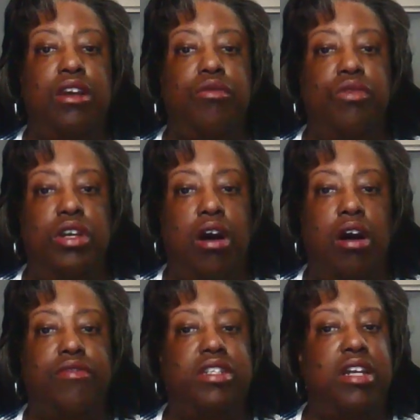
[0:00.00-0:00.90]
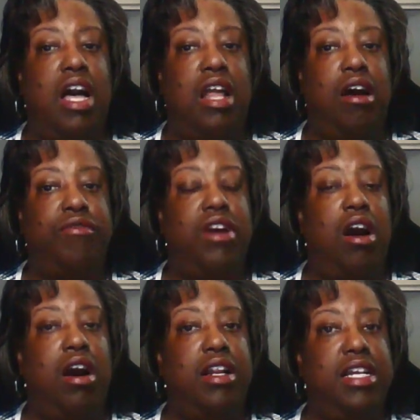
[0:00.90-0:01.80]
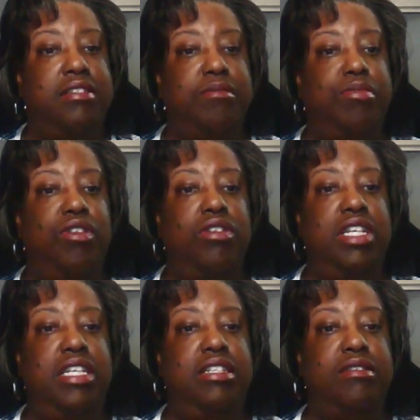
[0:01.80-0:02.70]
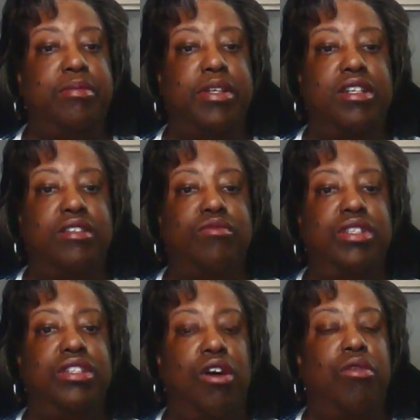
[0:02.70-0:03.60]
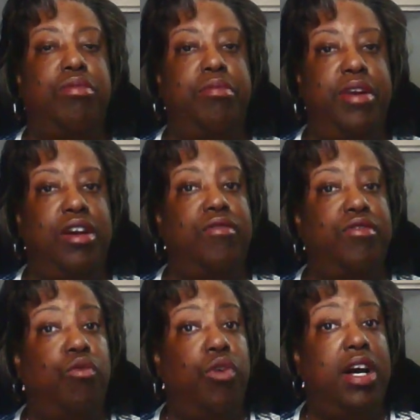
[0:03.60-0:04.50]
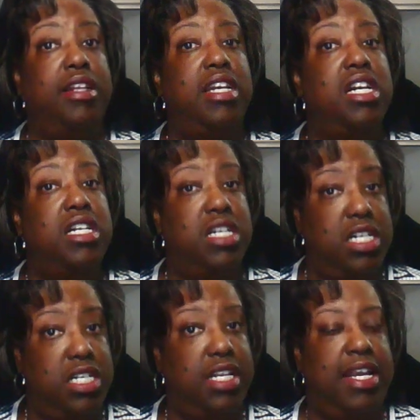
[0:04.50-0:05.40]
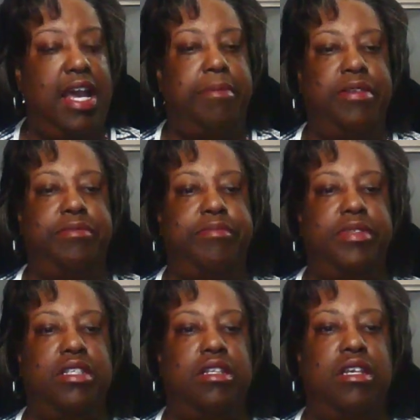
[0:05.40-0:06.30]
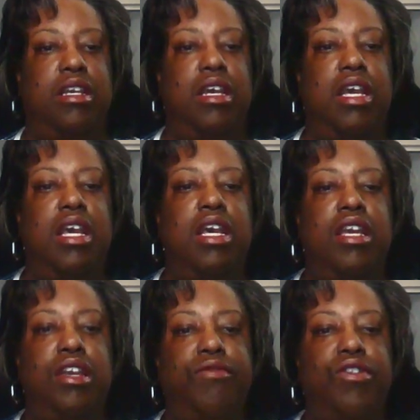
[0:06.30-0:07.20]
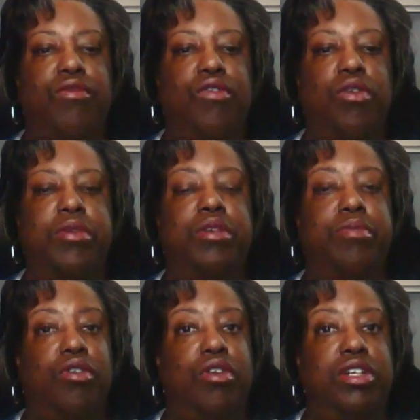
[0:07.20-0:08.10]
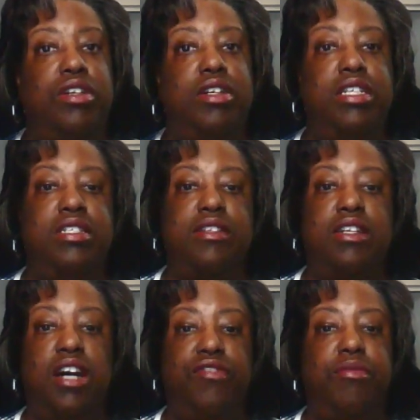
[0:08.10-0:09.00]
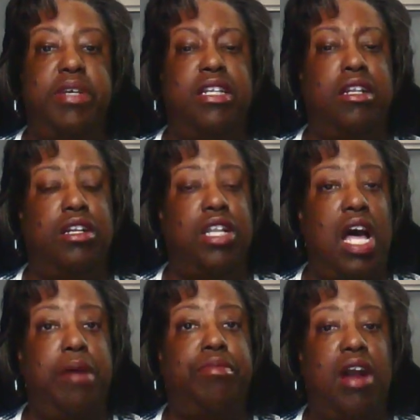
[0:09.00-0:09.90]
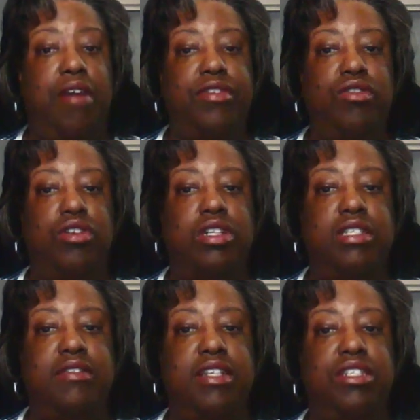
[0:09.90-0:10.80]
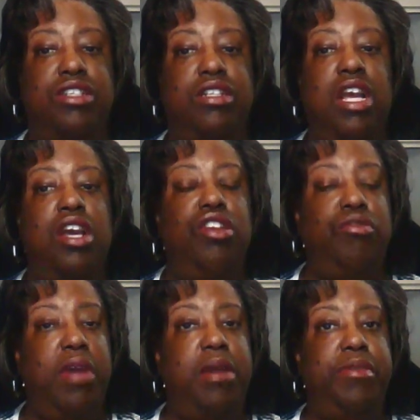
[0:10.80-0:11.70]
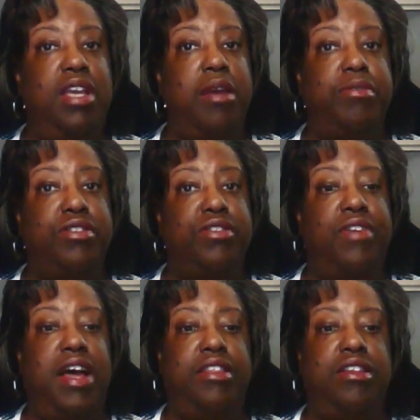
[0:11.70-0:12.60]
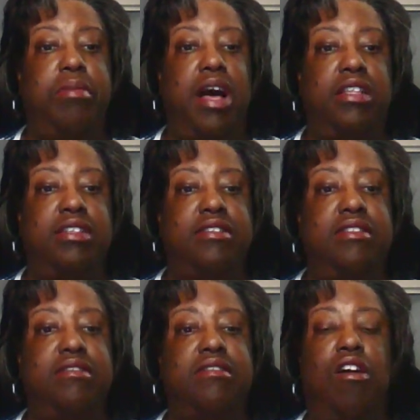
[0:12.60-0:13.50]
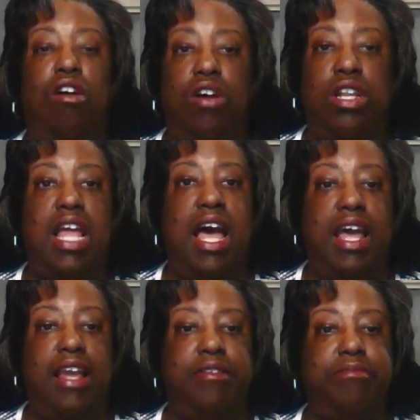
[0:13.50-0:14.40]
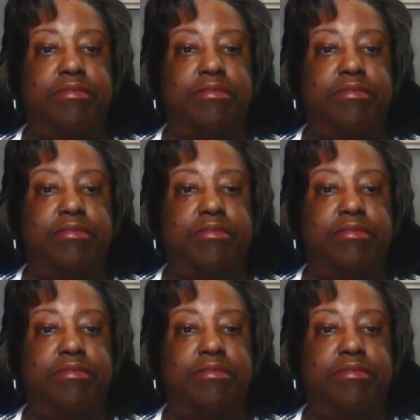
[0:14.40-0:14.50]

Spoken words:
we are often caught off guard as employees because we don't prepare for what could happen. If your former employer is a government or nonprofit organization, you may be able to find their policies online.